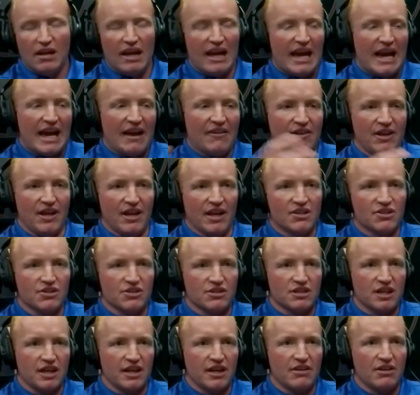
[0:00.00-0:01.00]

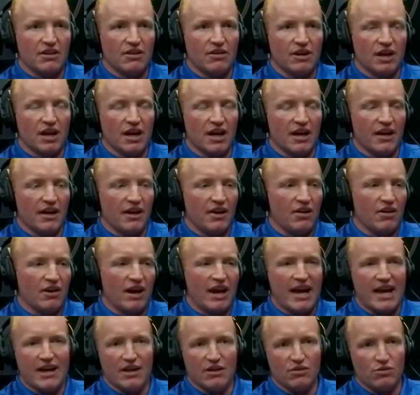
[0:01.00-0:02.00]
extra cyclone on it, or
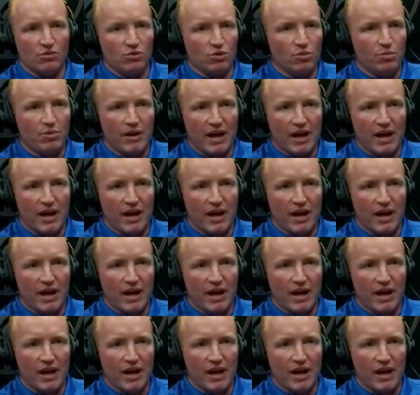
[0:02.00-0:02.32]
add a dual